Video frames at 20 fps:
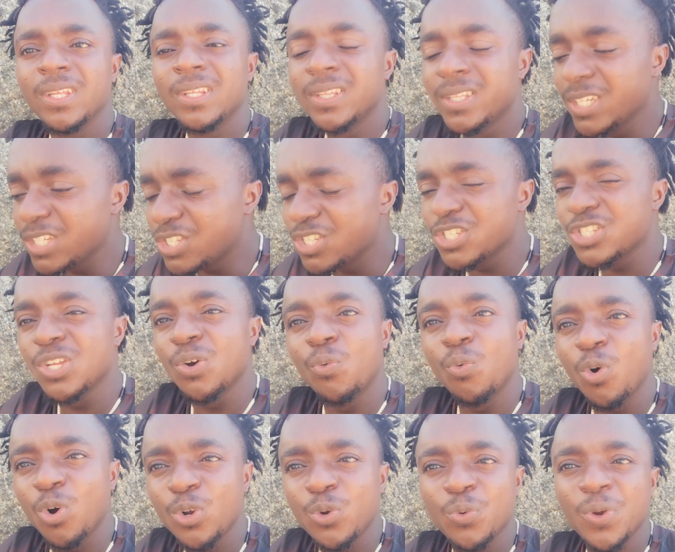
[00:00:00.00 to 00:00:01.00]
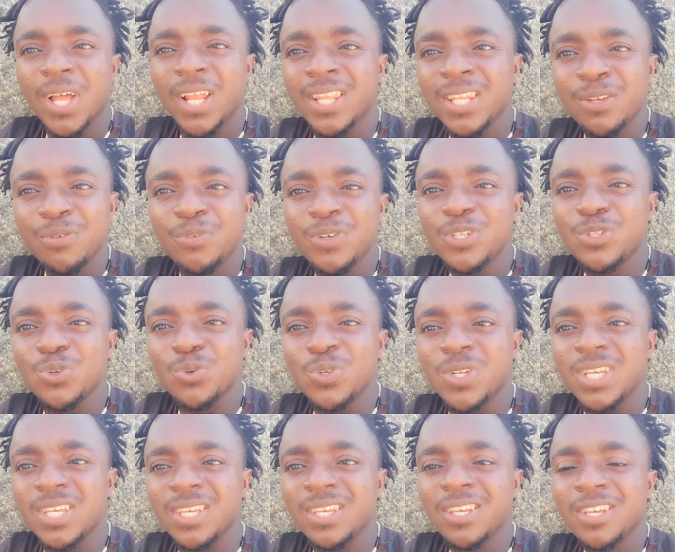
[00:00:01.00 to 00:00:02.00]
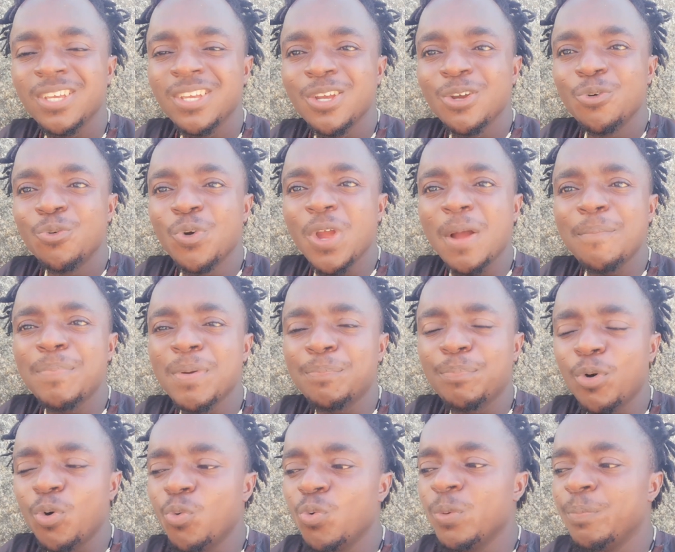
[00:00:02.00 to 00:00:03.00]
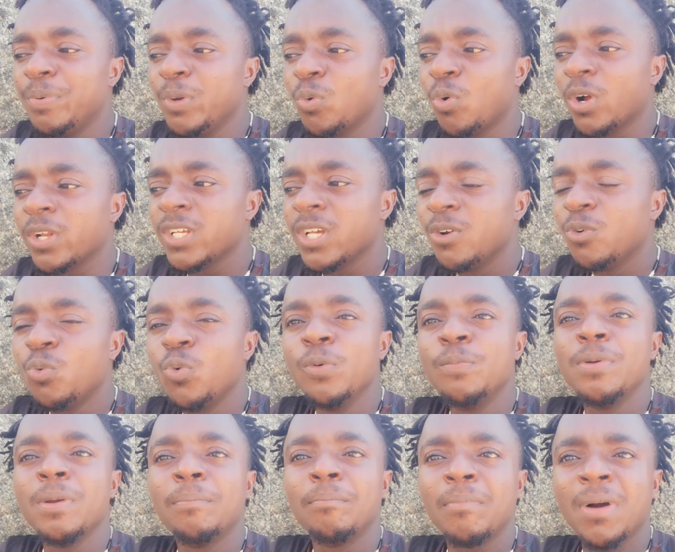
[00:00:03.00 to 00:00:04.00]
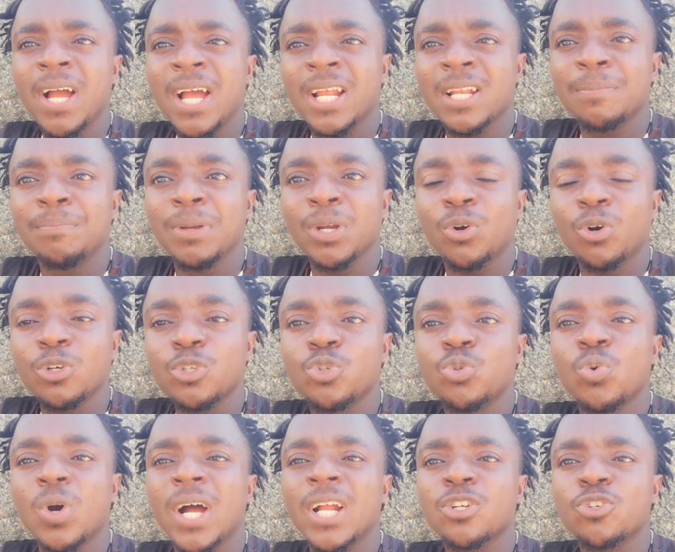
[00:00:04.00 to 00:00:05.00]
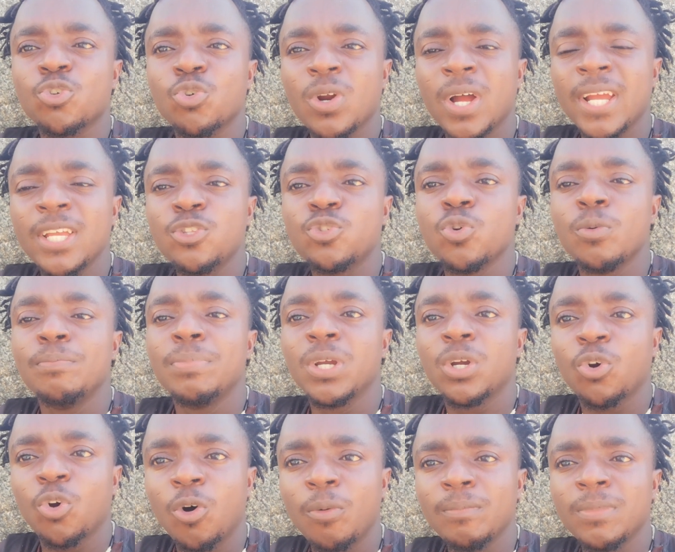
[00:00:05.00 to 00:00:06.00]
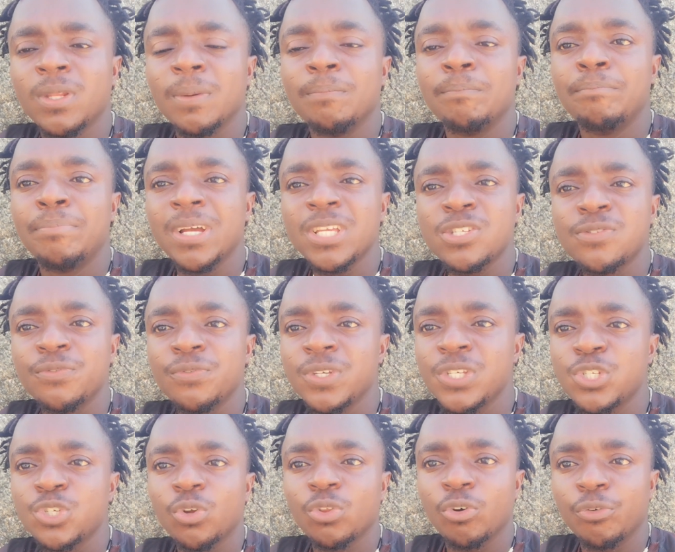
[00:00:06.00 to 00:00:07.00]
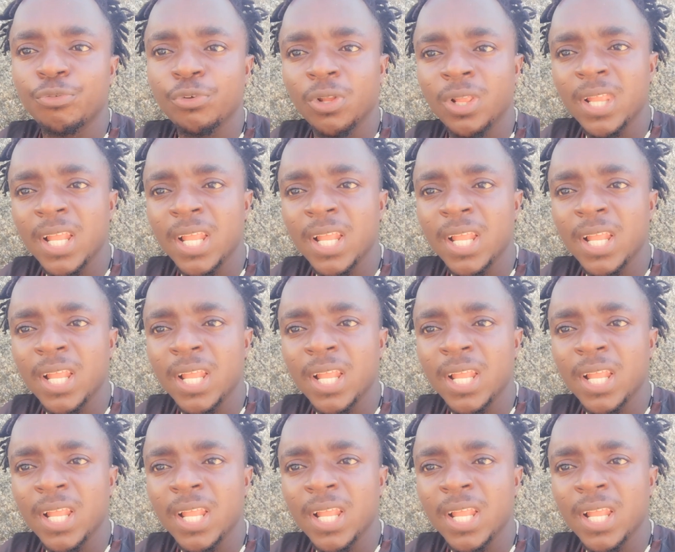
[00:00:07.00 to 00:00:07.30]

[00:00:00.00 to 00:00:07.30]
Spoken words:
This is the world we are living today, where people will be what? Will be mad because you are trying to become the best version of your